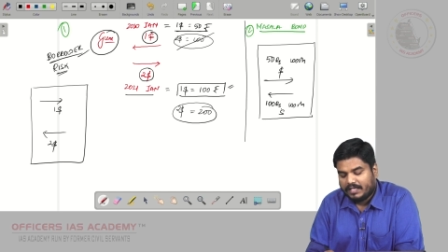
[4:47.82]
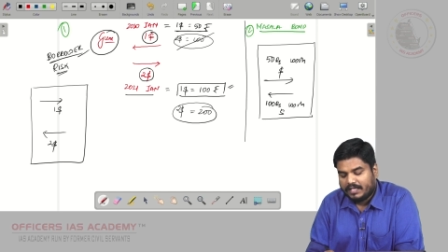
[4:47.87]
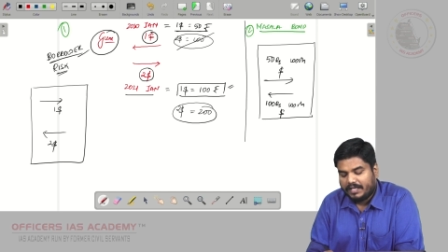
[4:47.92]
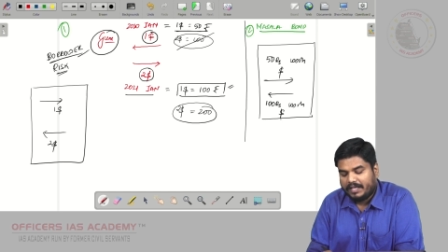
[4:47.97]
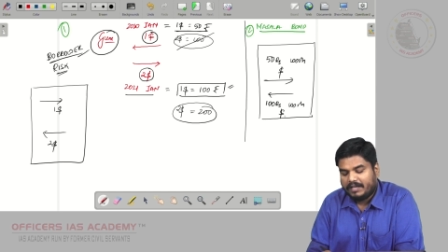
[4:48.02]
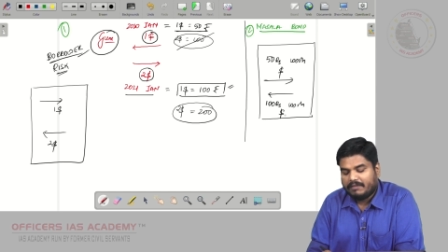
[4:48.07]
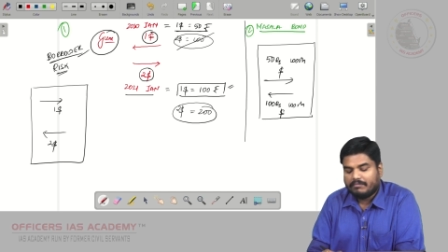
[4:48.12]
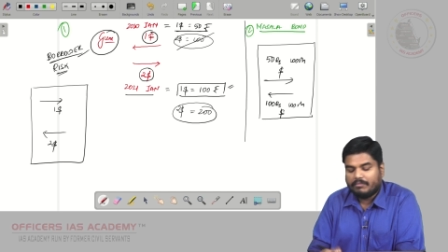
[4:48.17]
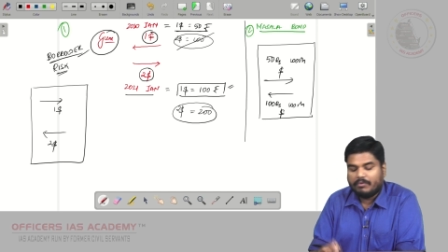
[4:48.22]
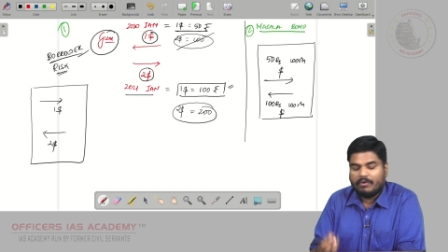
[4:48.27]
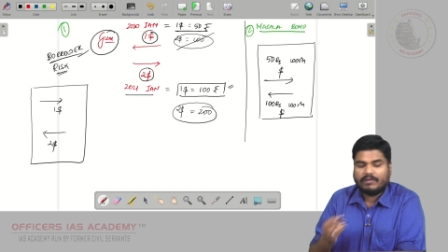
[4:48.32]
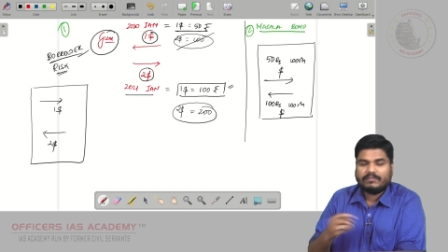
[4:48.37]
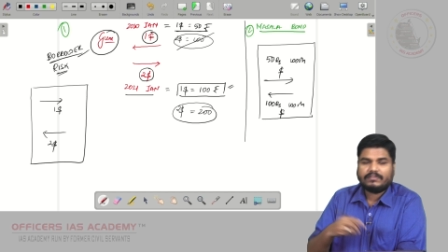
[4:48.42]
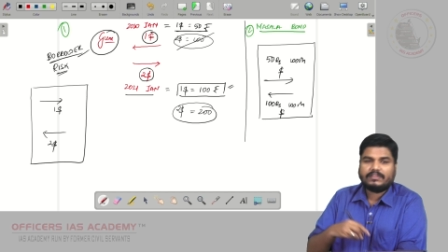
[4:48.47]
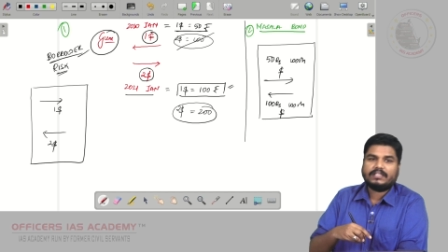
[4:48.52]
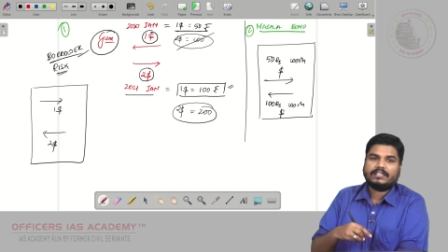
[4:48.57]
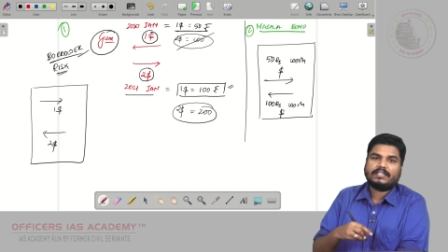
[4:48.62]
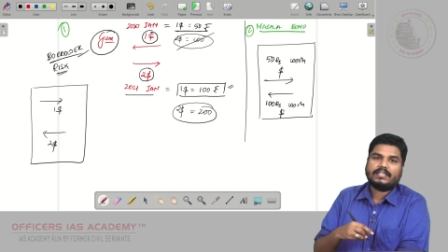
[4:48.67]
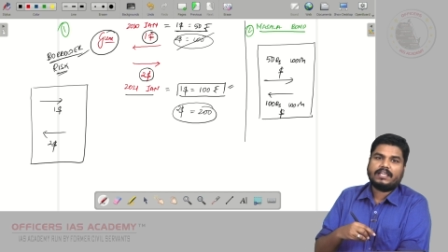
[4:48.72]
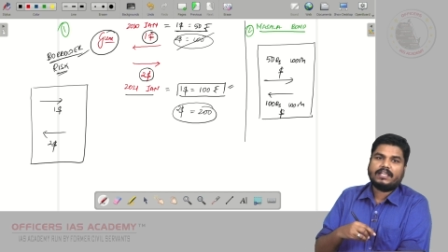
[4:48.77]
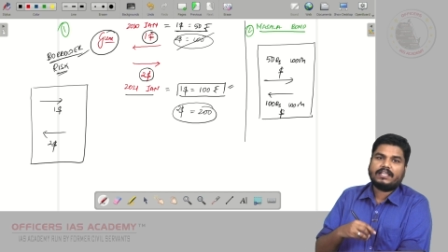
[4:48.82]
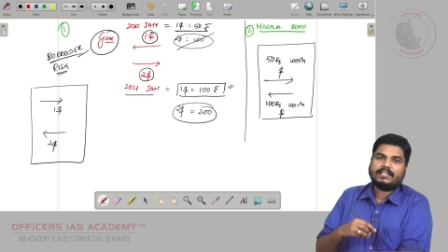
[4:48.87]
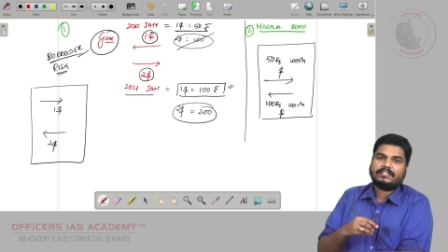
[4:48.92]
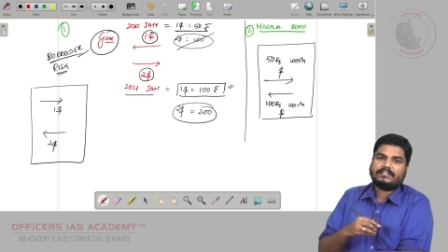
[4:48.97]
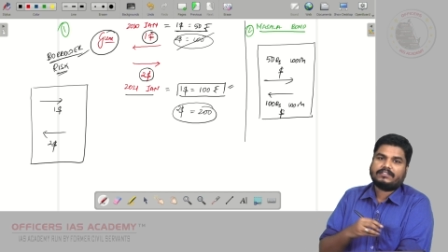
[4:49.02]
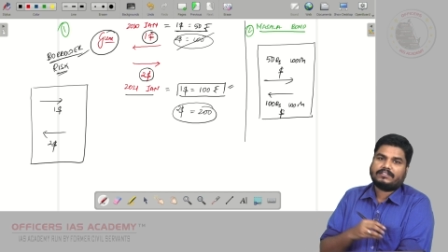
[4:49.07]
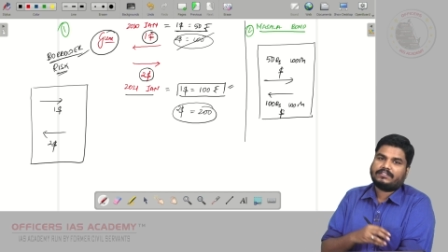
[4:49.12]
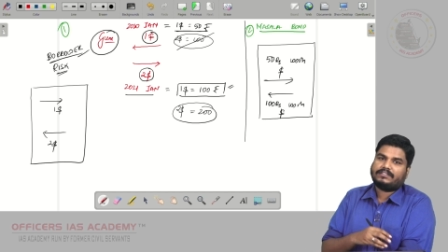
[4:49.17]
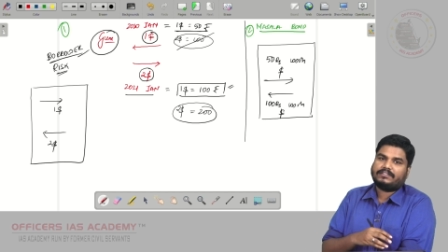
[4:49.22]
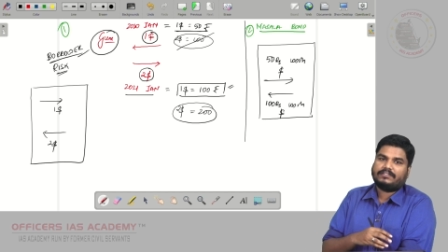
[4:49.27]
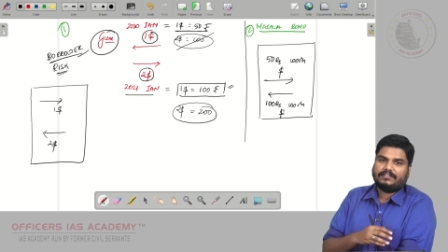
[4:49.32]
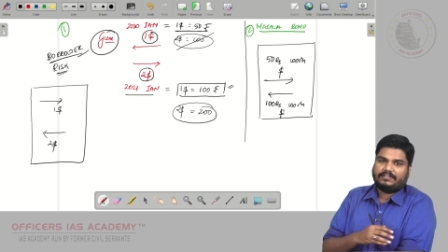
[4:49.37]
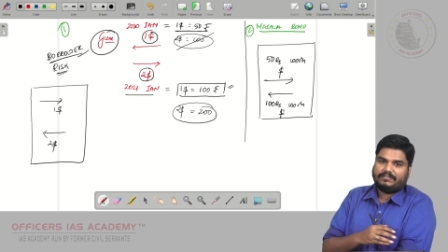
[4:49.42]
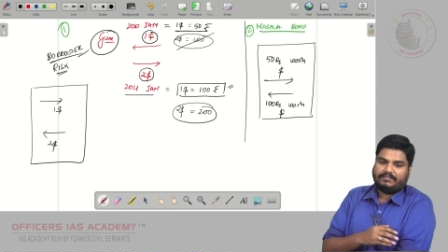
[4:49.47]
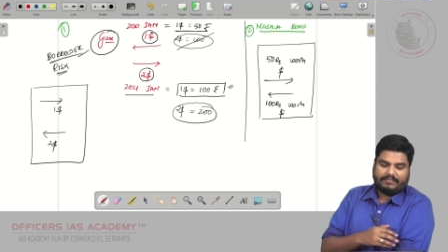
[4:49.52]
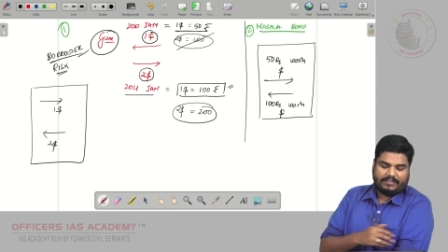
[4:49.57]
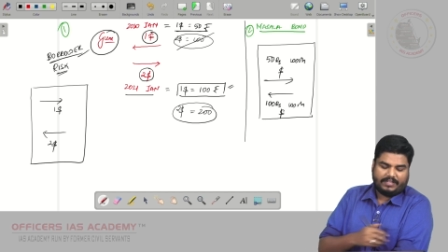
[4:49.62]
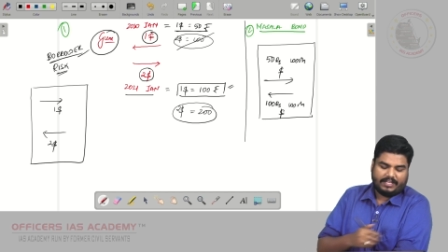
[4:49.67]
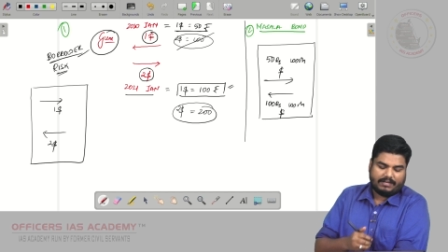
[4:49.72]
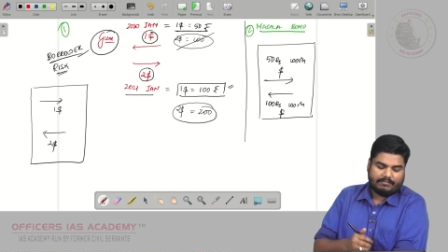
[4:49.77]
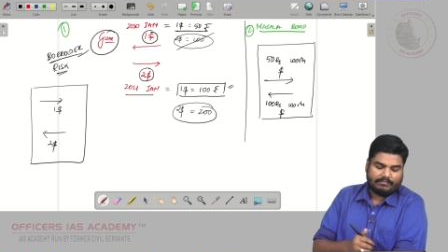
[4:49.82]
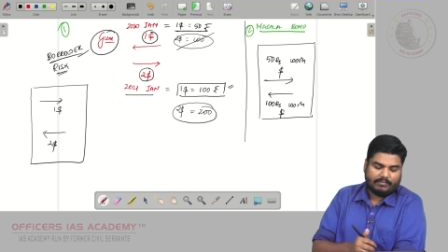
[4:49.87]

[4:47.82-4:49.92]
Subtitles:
In both the case, we are